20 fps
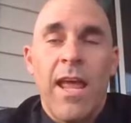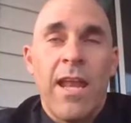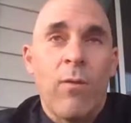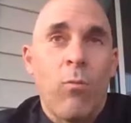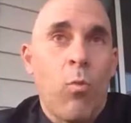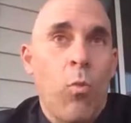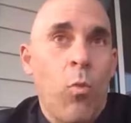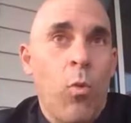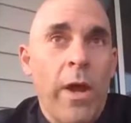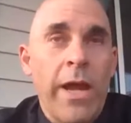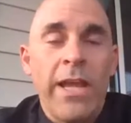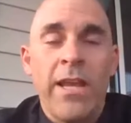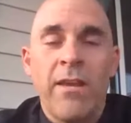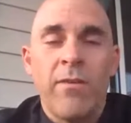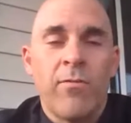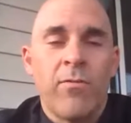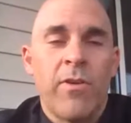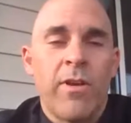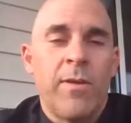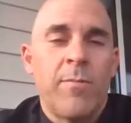and
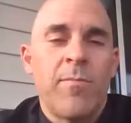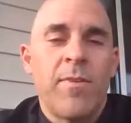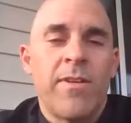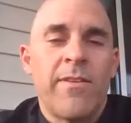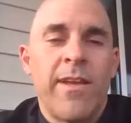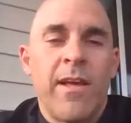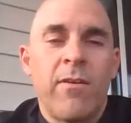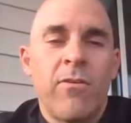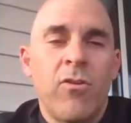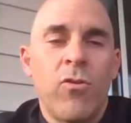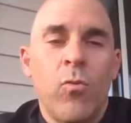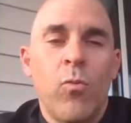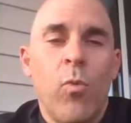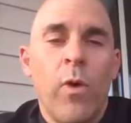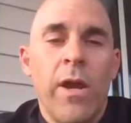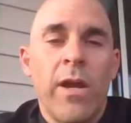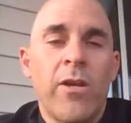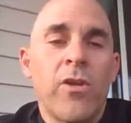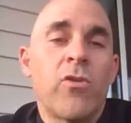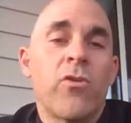waiting for him to tell you
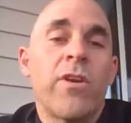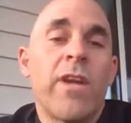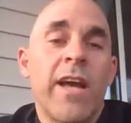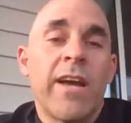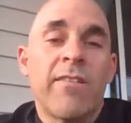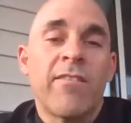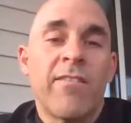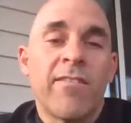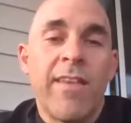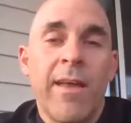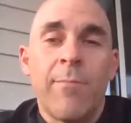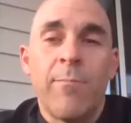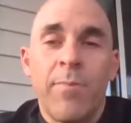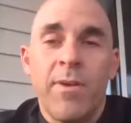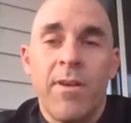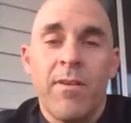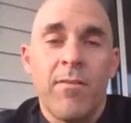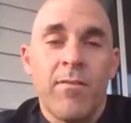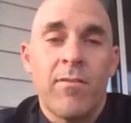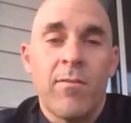where your next step
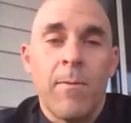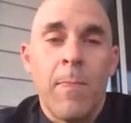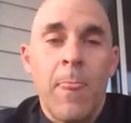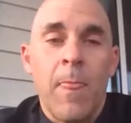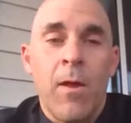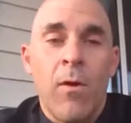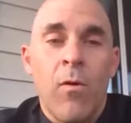is?